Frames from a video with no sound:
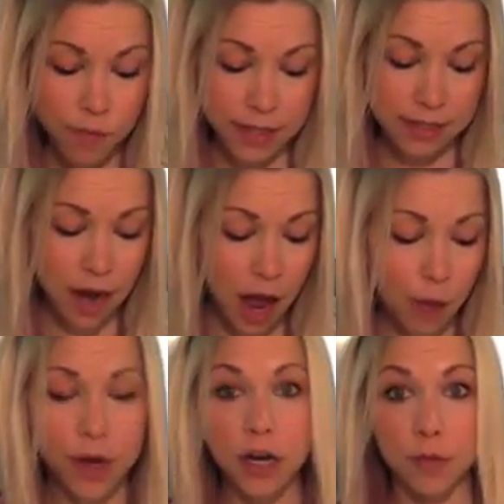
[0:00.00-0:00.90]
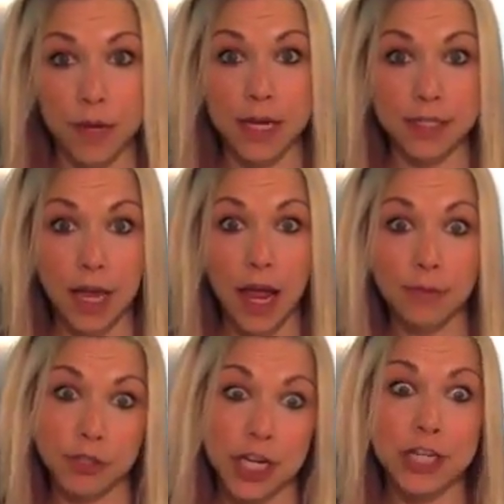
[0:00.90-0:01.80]
it's not weird because
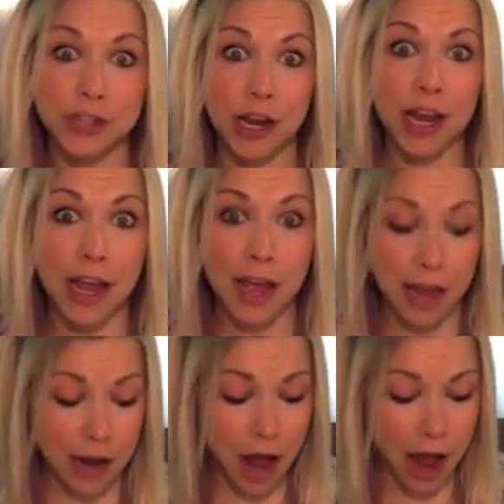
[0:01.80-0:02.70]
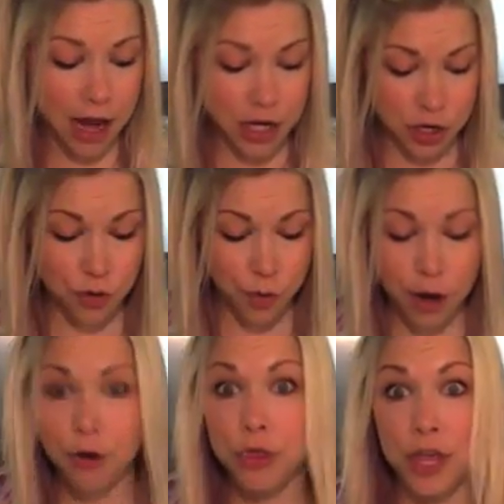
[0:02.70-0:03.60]
I'm Gigi and I do
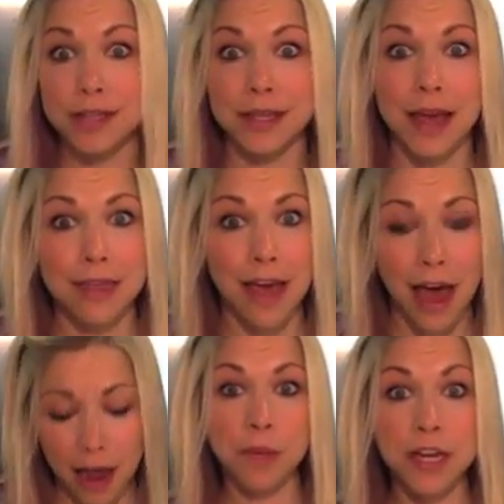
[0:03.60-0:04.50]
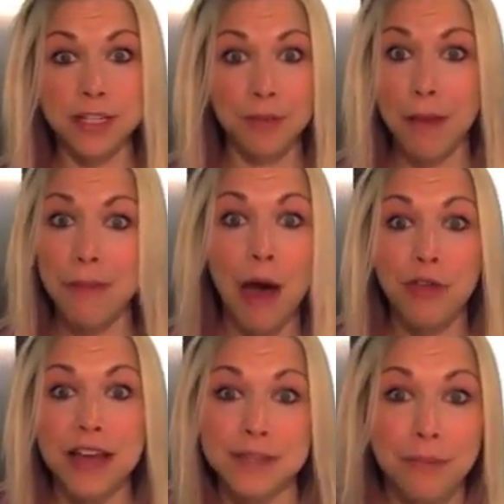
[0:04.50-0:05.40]
weird things like that because my mouth
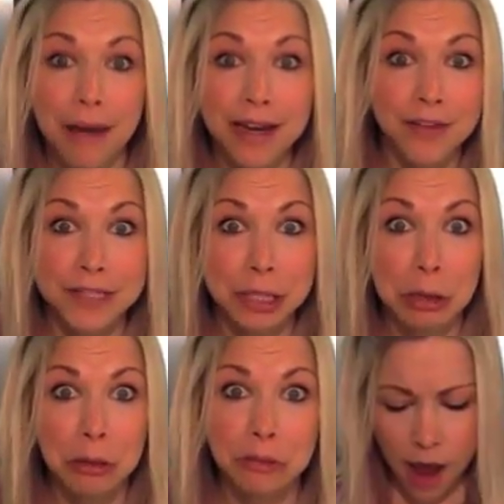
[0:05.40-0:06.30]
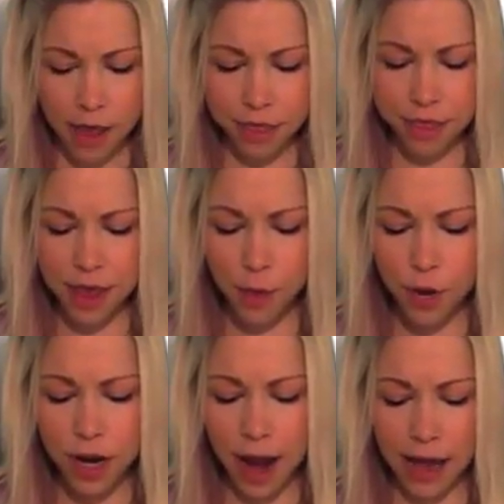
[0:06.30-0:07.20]
has a mind of its own. I think what
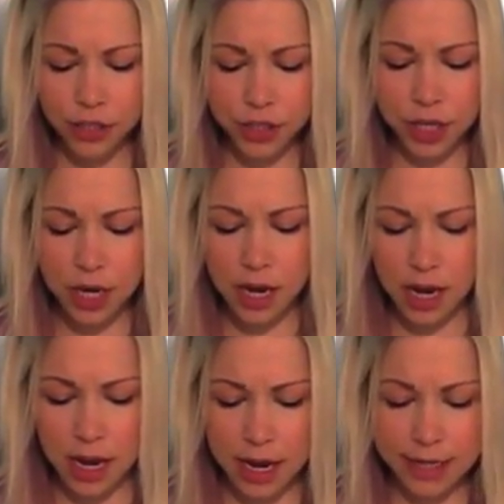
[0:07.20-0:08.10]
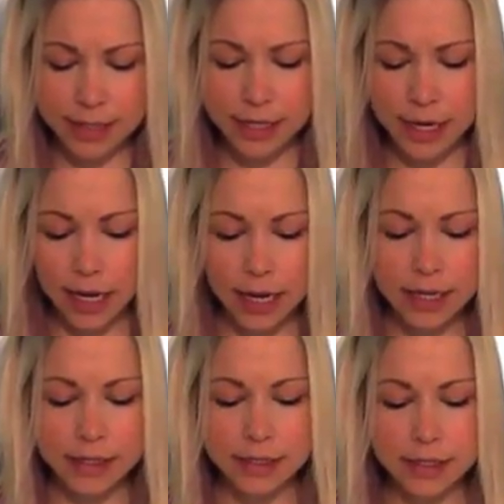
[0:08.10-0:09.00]
it actually needs
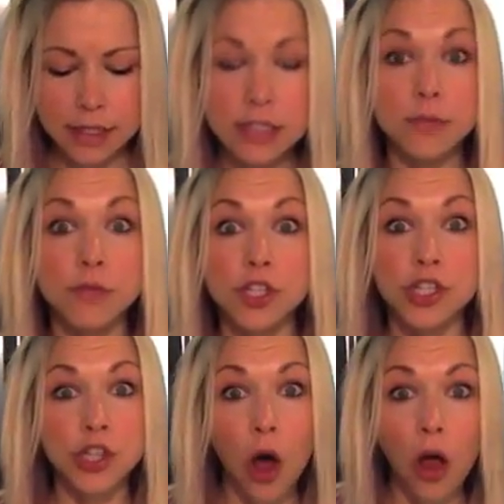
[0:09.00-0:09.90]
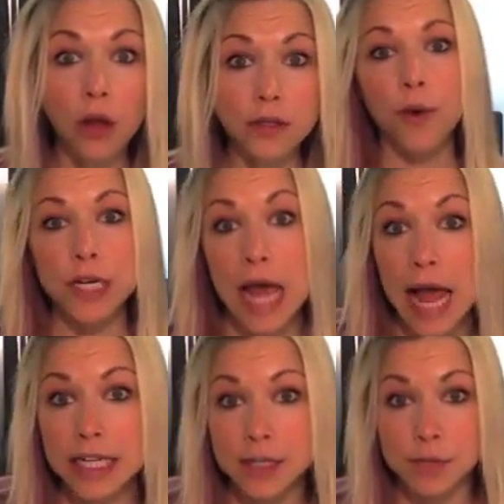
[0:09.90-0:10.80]
is some salt. I'm going to
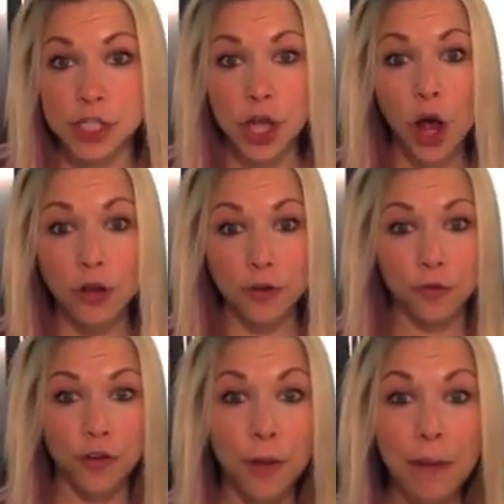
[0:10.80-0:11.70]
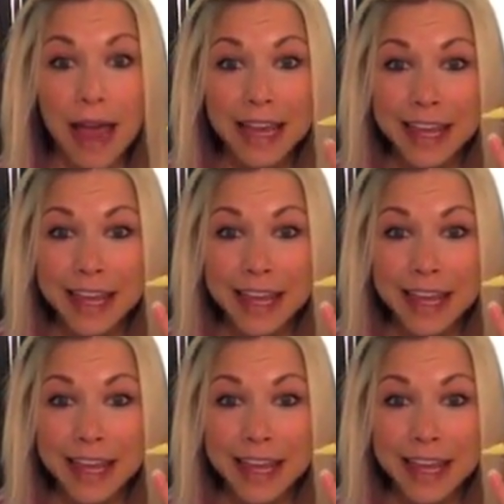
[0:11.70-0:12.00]
add some salt from my